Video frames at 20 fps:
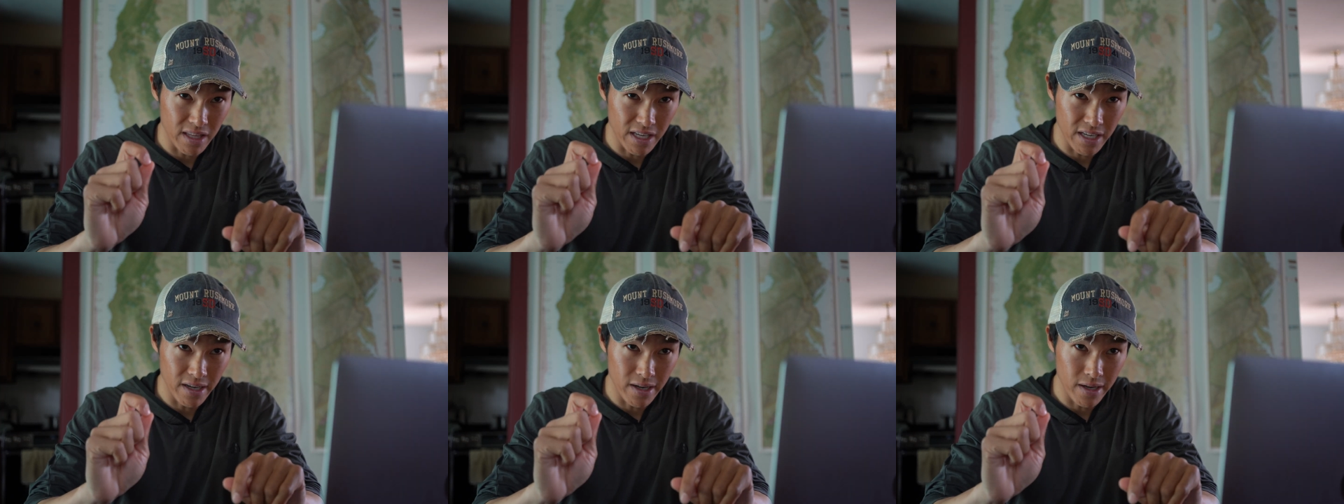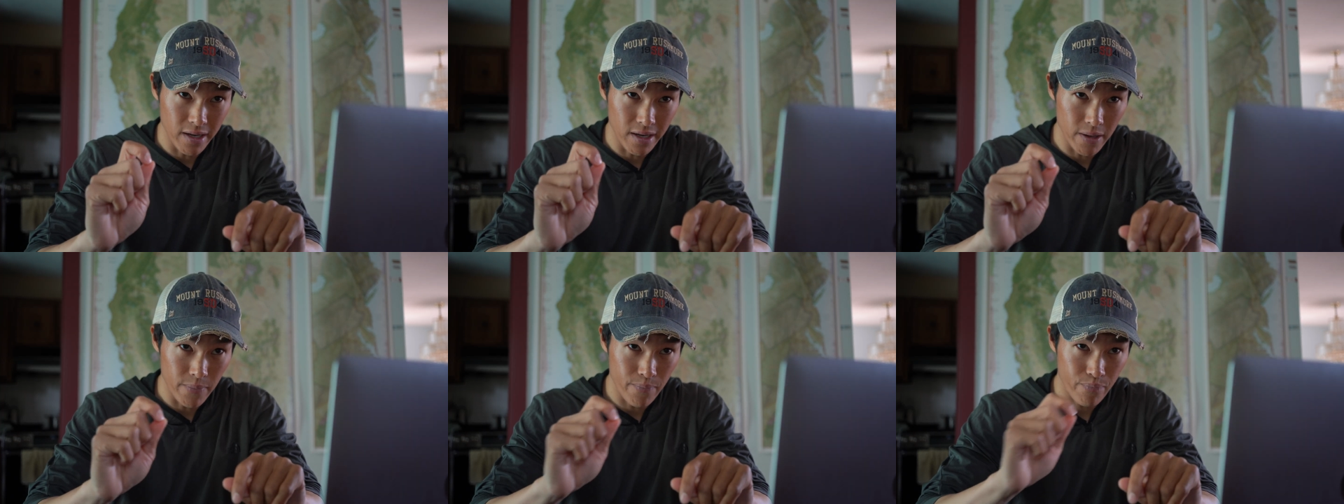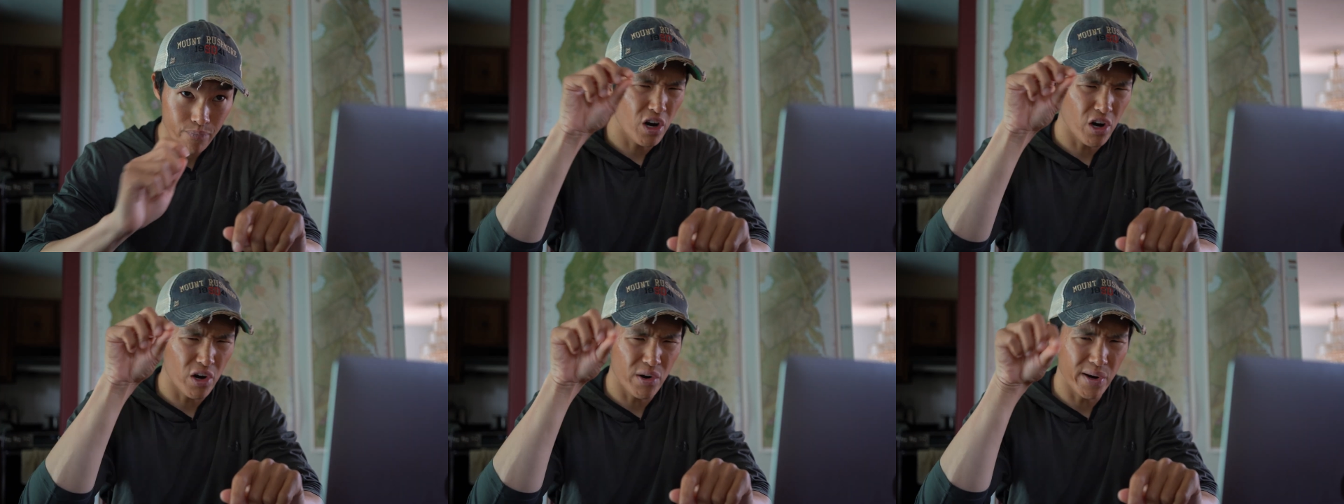the
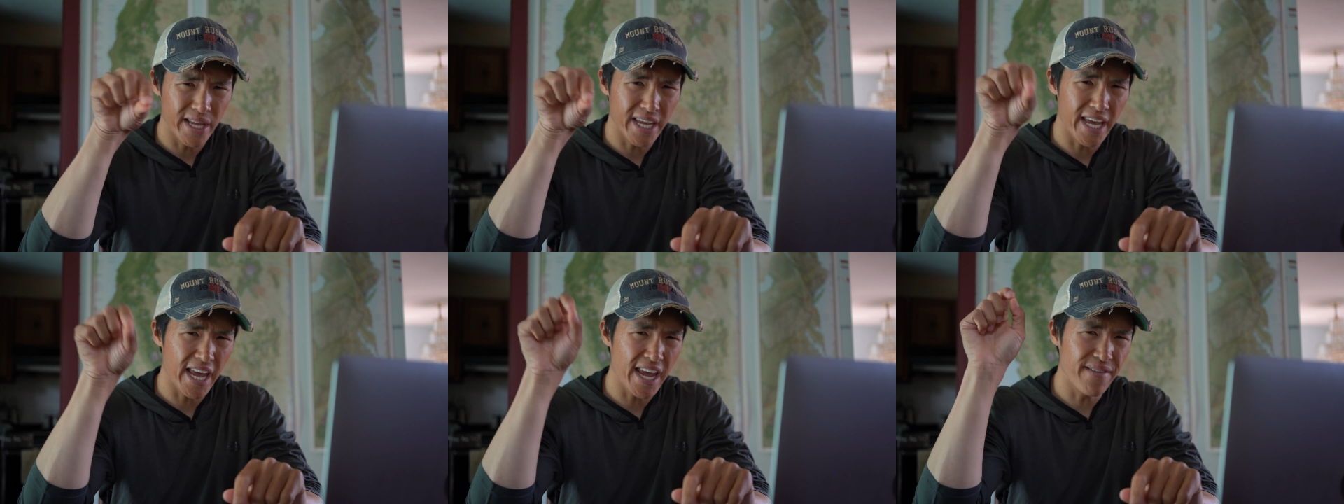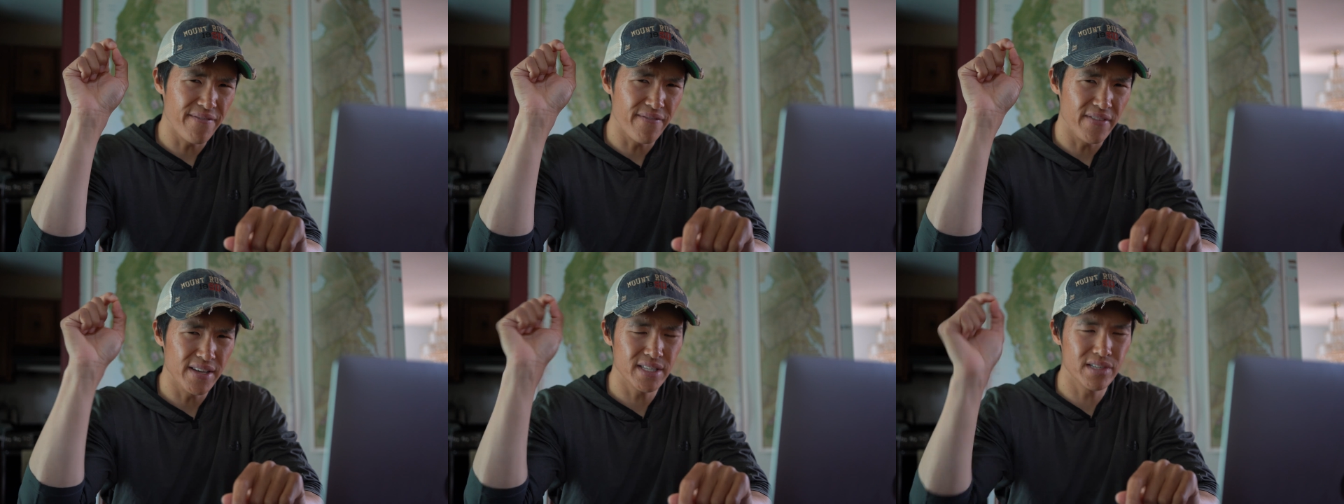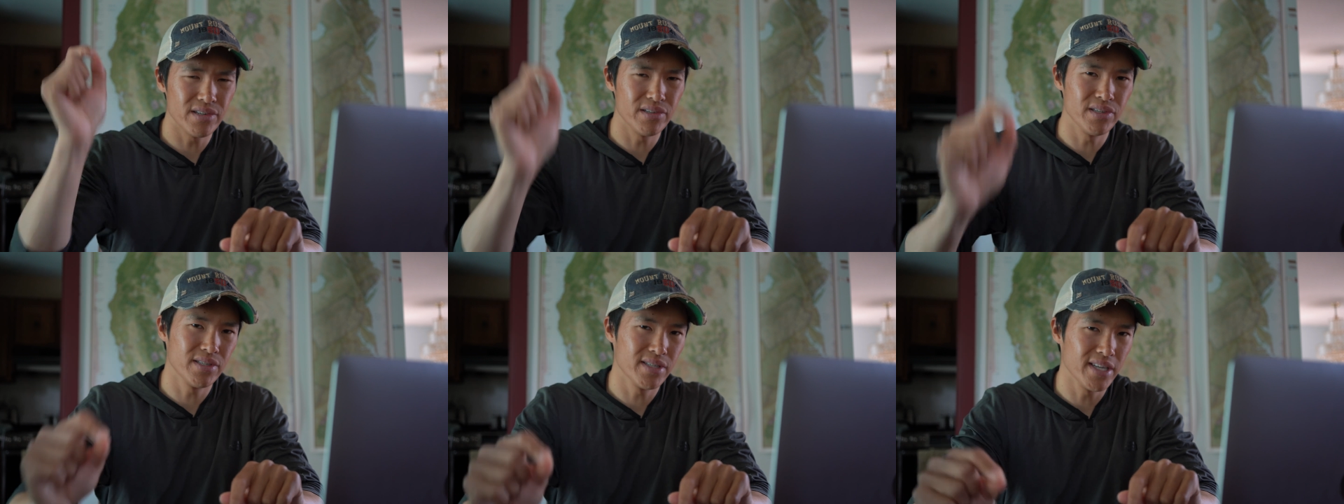Hurricane
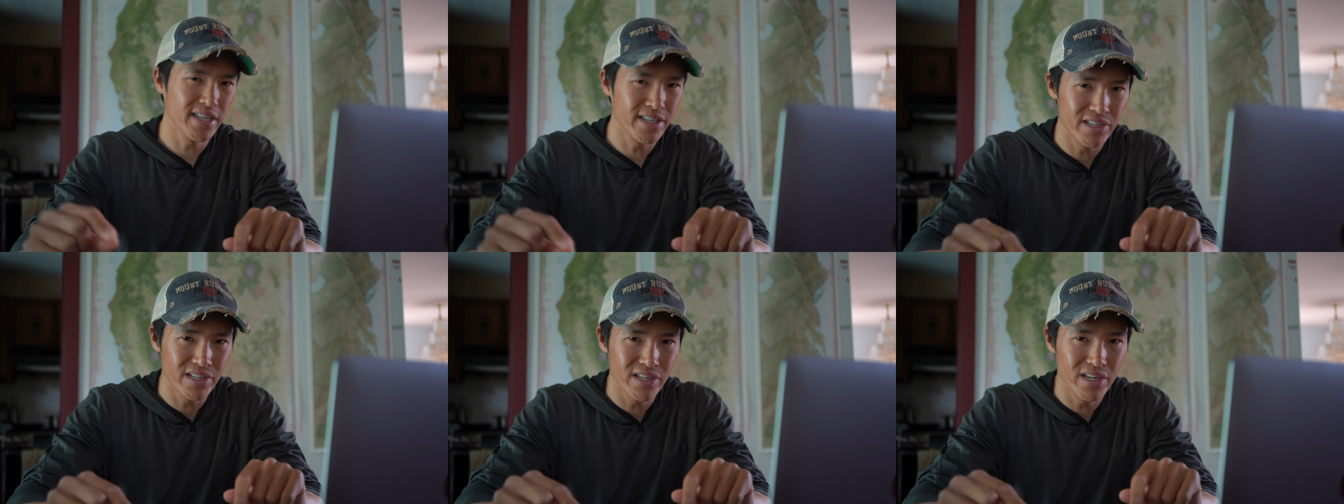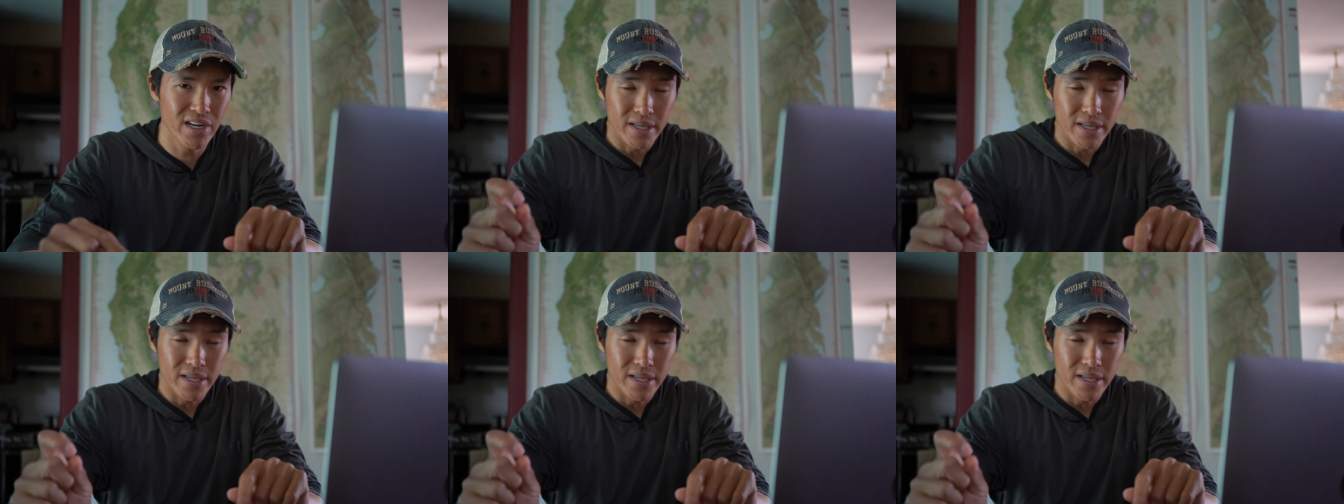Visitor Center,